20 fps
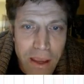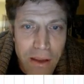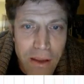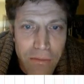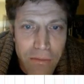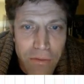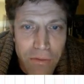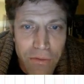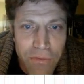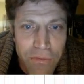a
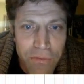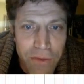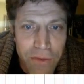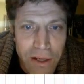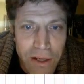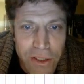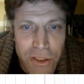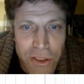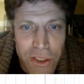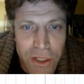
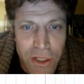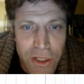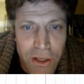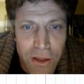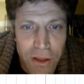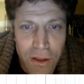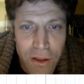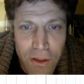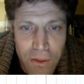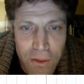reflection.
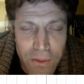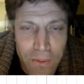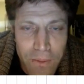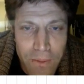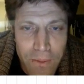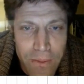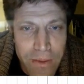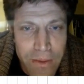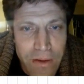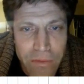
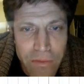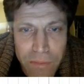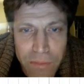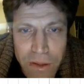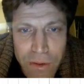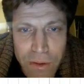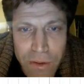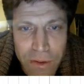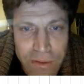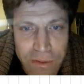That doesn't
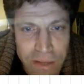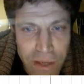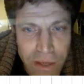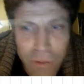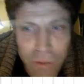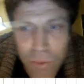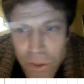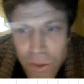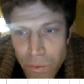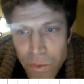mean you can
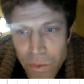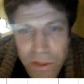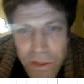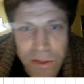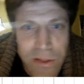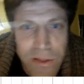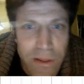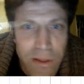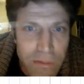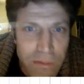tell which
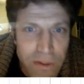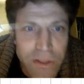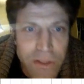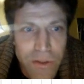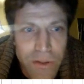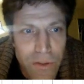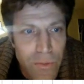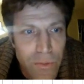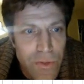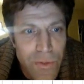one's the
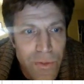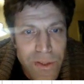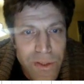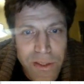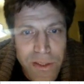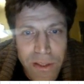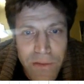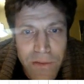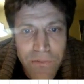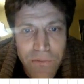original and which
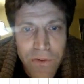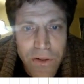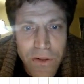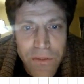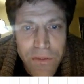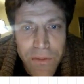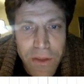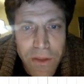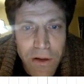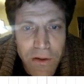one's the inverse,
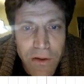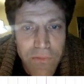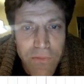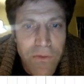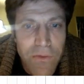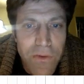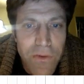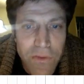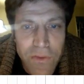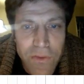but they're
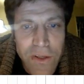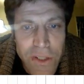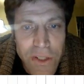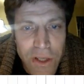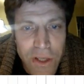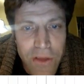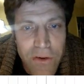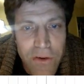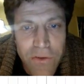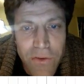inverse of each
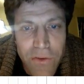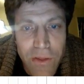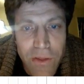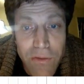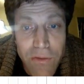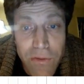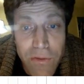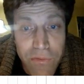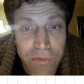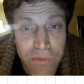other, so they
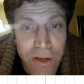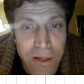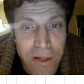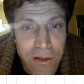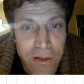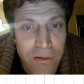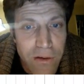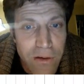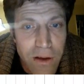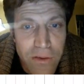reflect
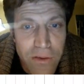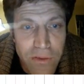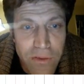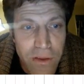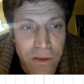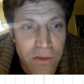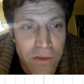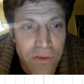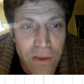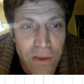across
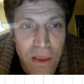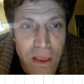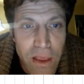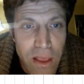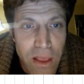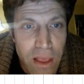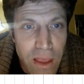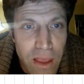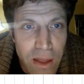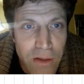this.
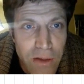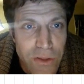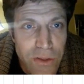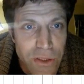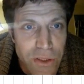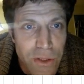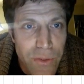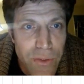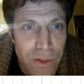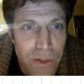And I'll
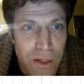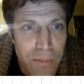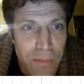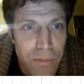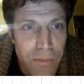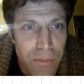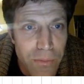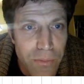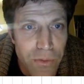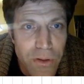show you a
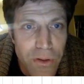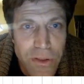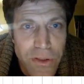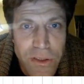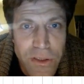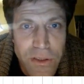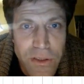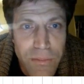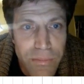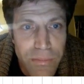couple more
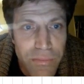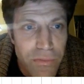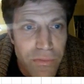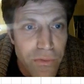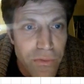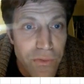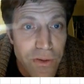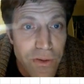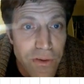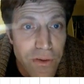just to
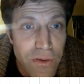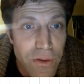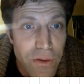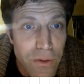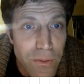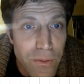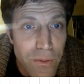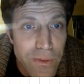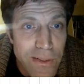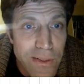prove it to you.